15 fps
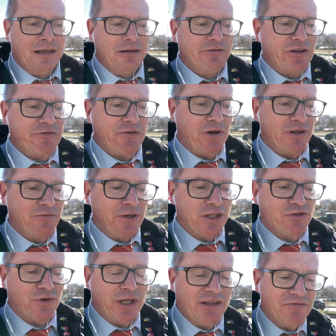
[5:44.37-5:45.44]

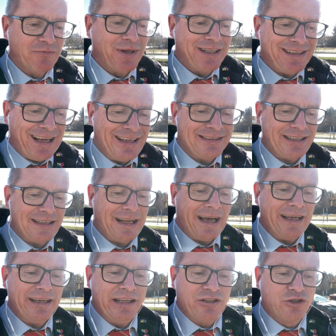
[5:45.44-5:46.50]
which even in
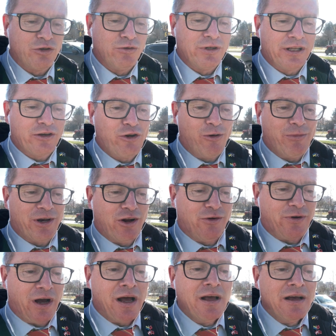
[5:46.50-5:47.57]
'99 in June in
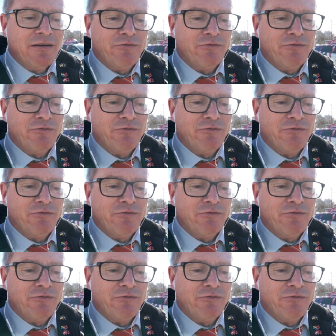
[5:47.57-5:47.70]
Kumanova